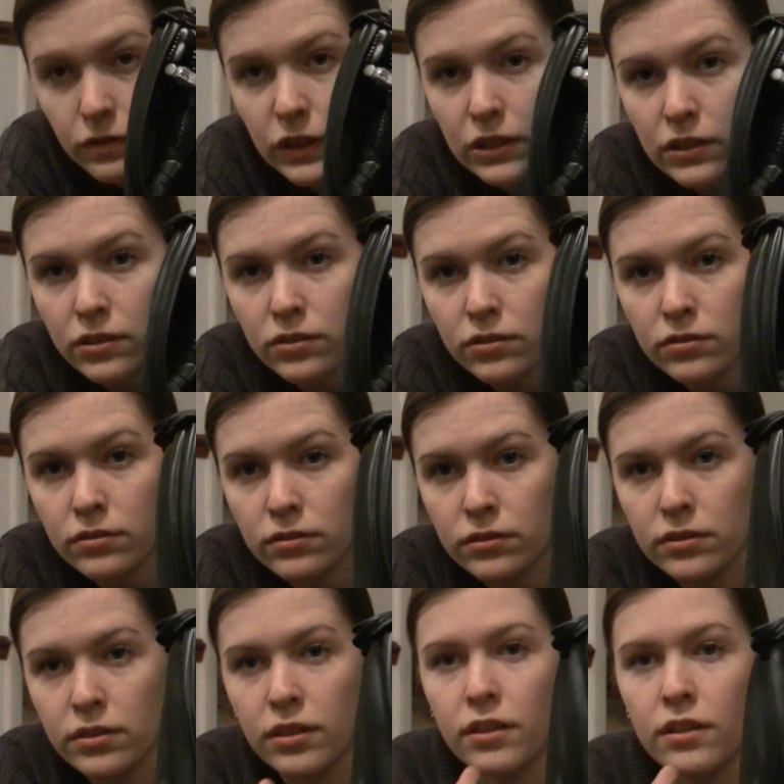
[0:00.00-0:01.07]

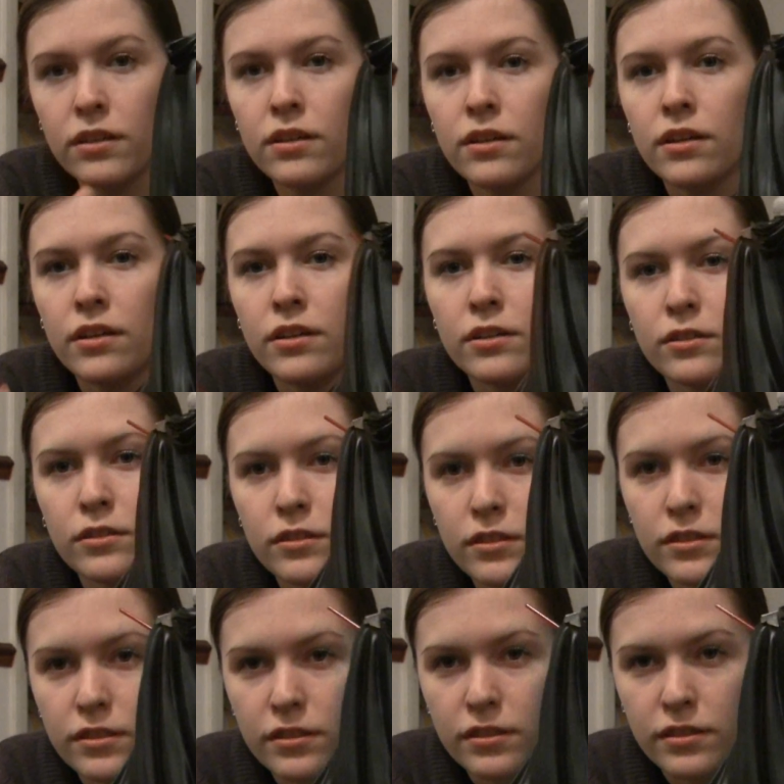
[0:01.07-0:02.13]
round.
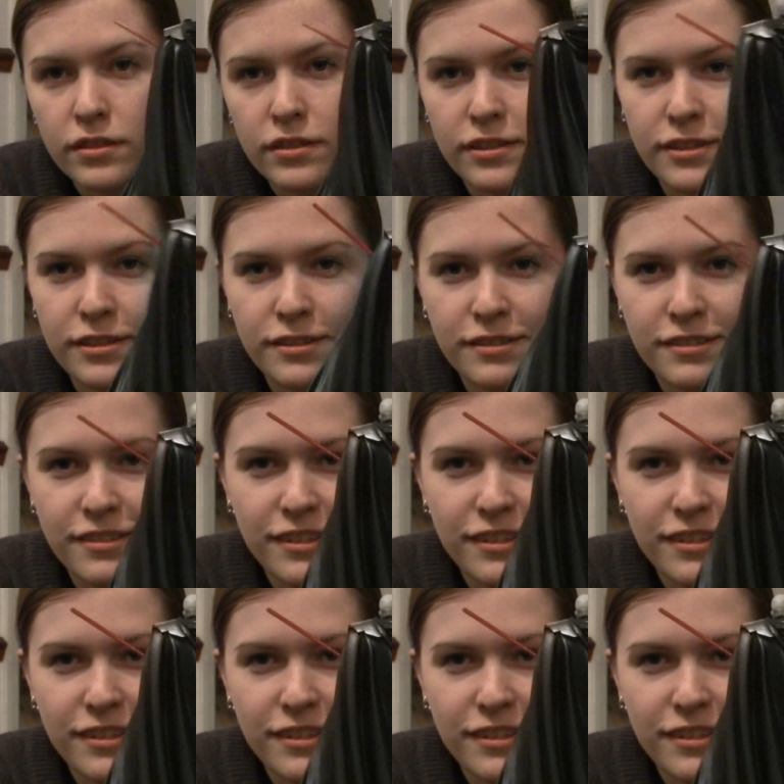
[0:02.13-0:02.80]
And